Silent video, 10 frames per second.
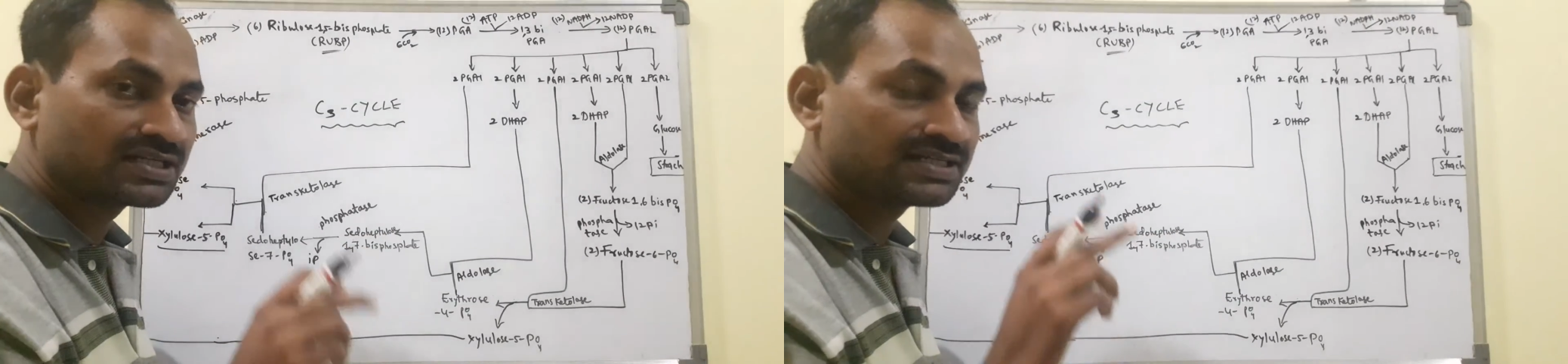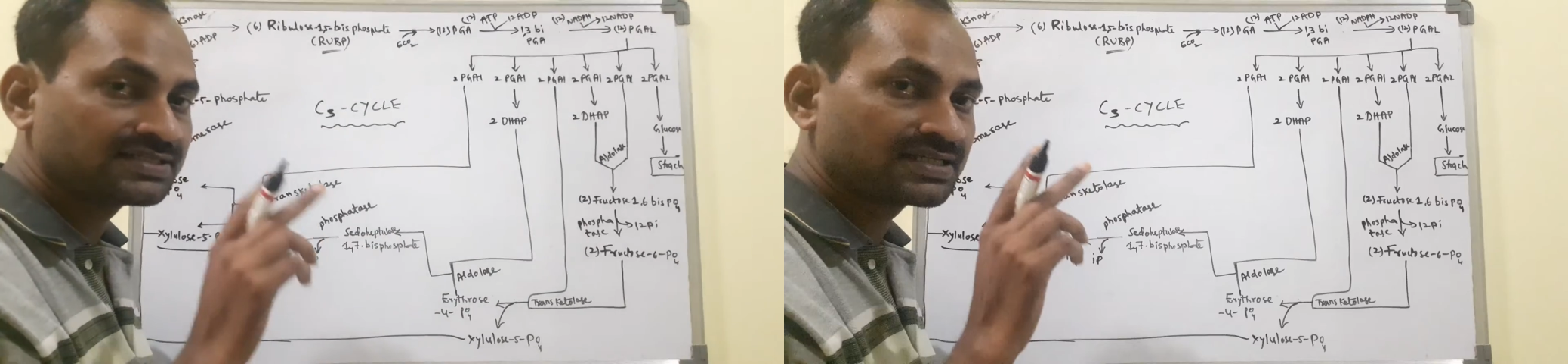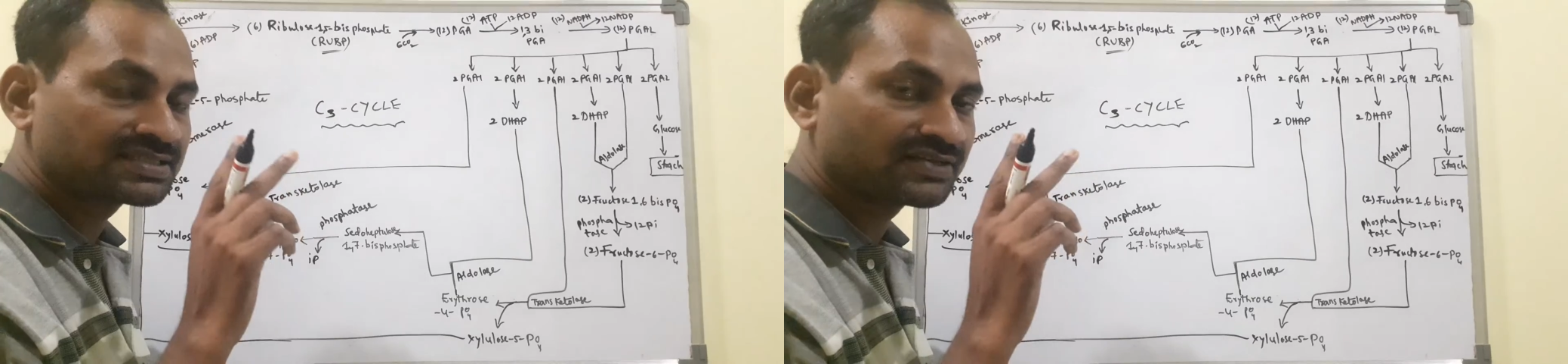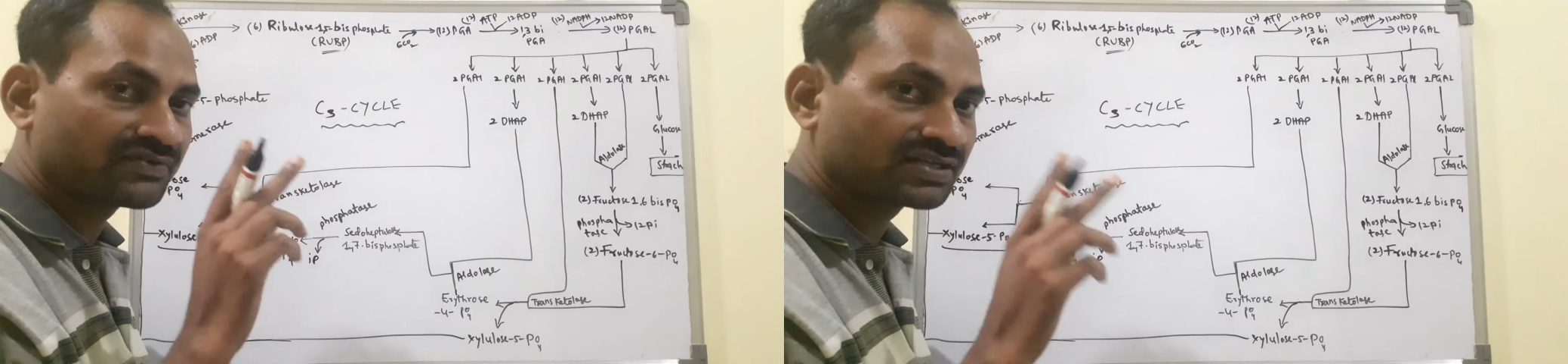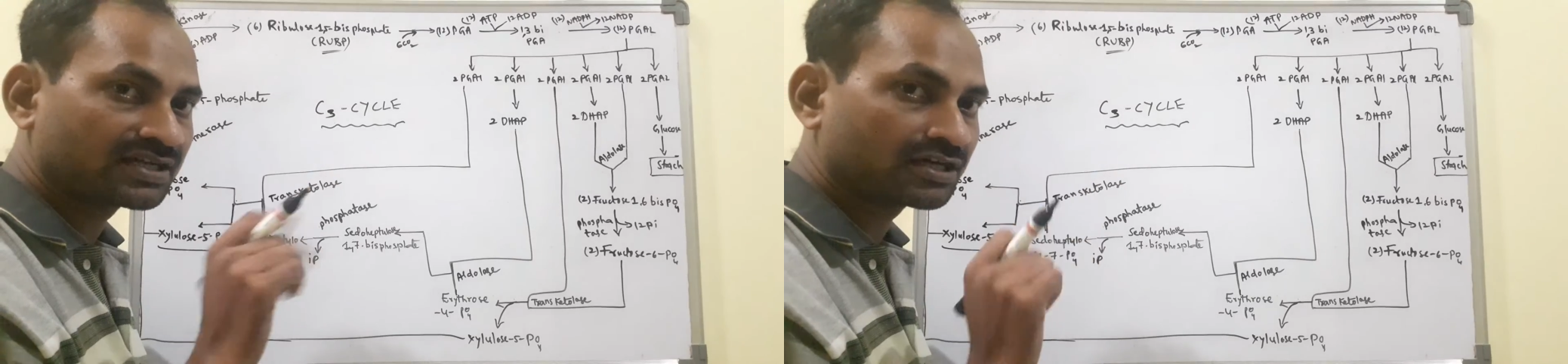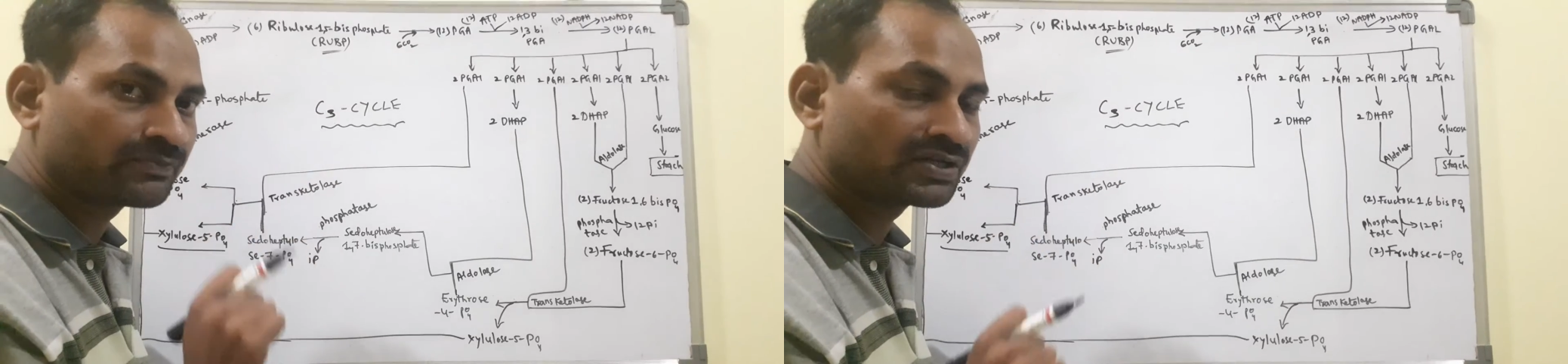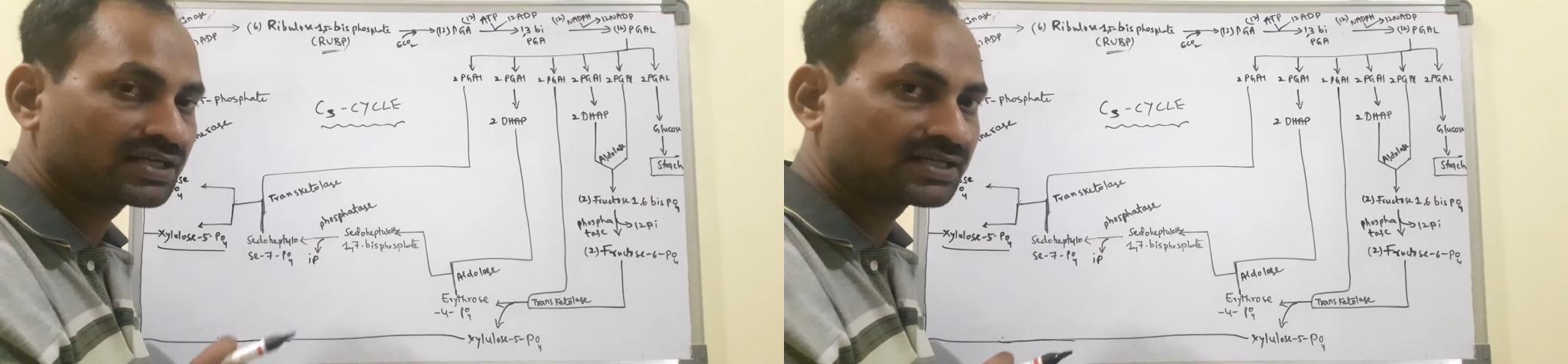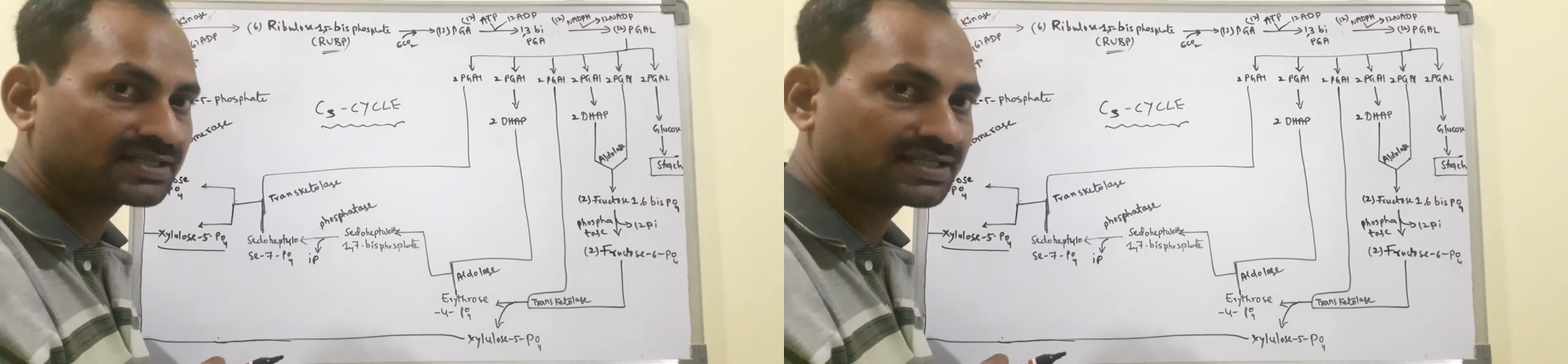it is a 7 carbon
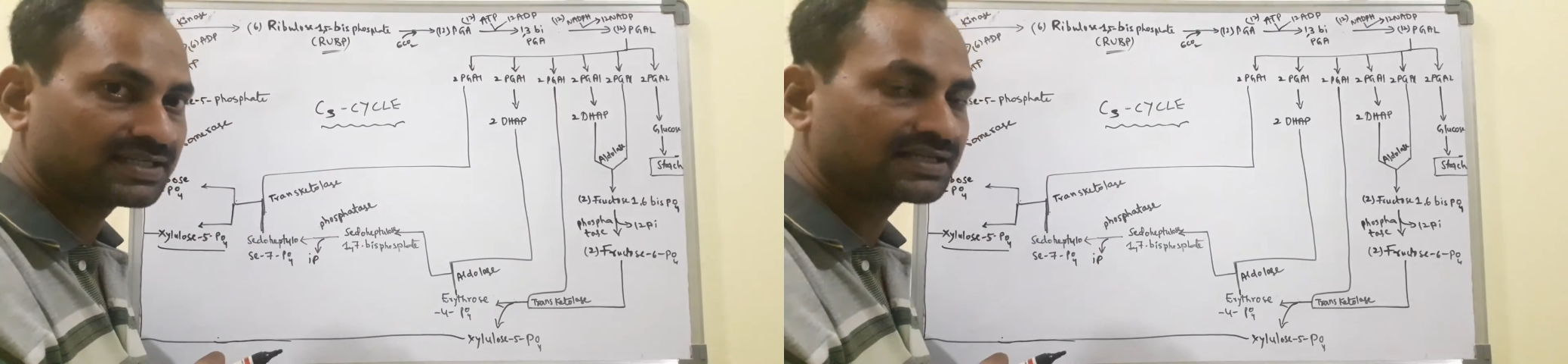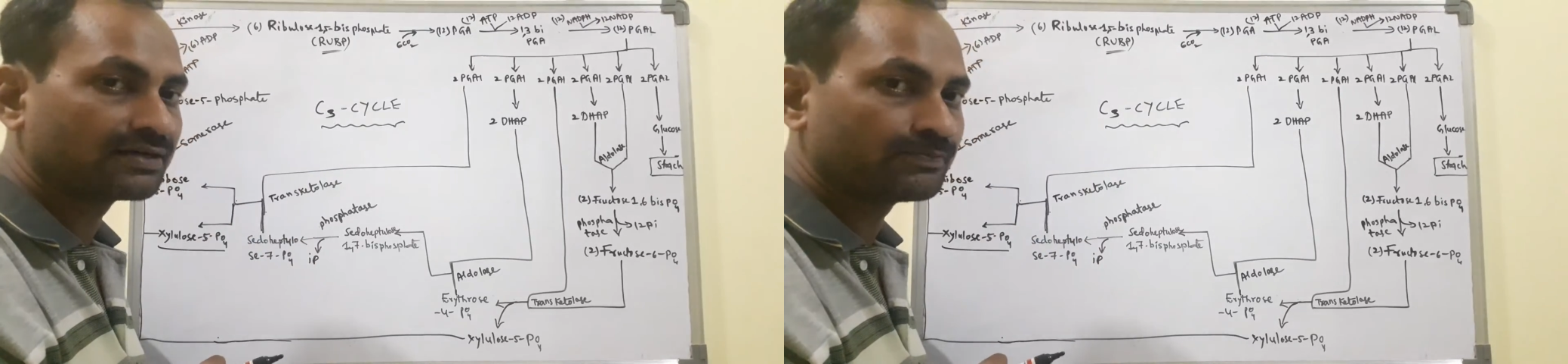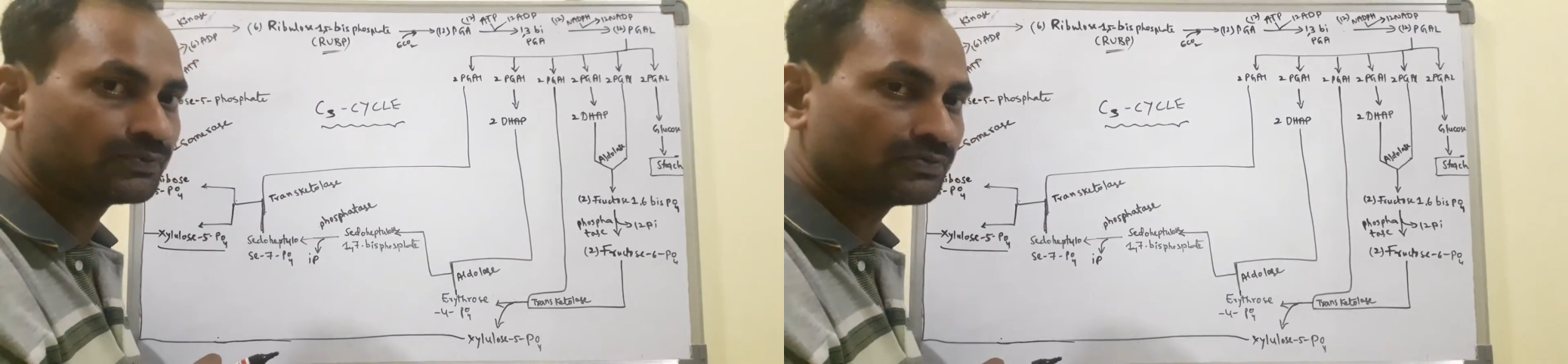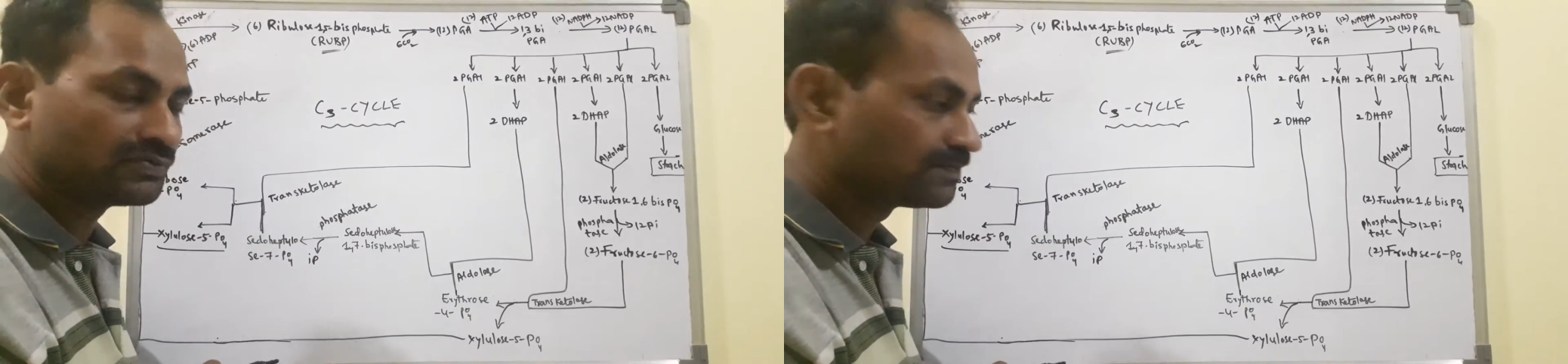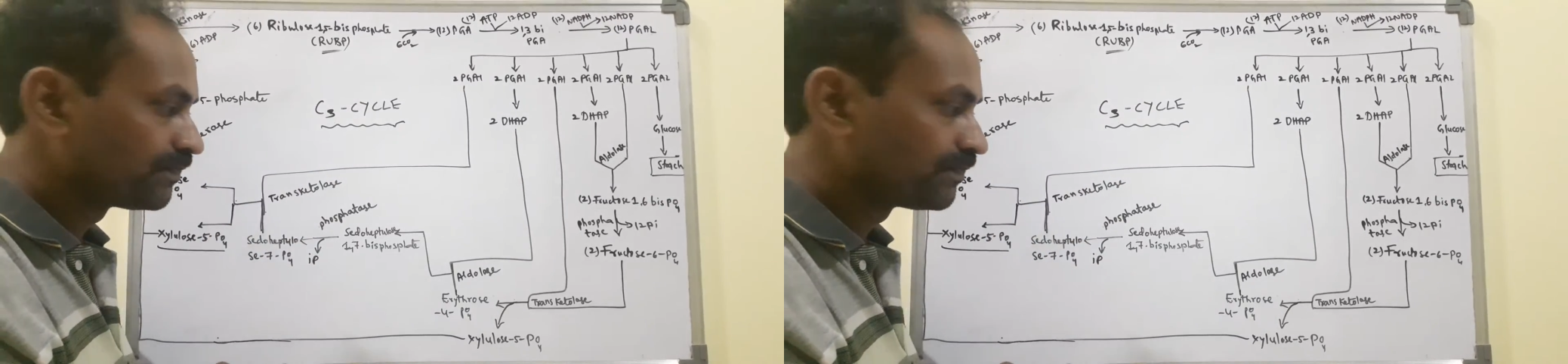containing compound.